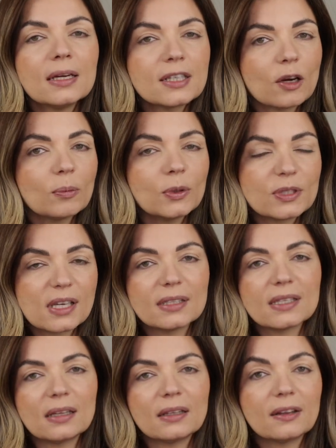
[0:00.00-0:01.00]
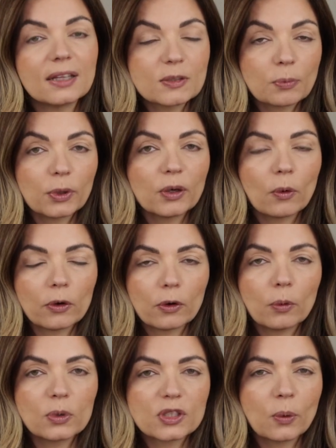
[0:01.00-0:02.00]
Terra Moons had said that this
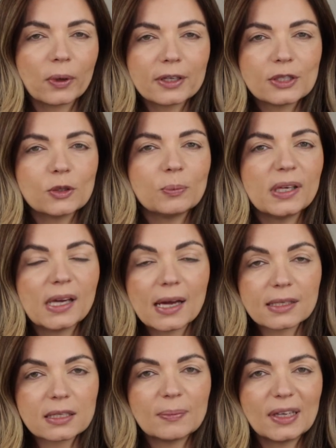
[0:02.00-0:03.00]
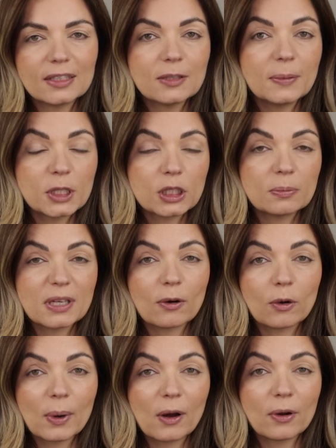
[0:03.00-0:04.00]
pre-order was going to be estimated to be shipped out
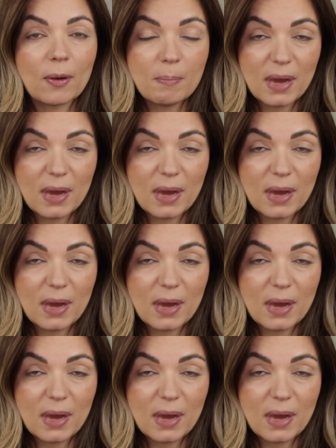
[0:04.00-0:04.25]
around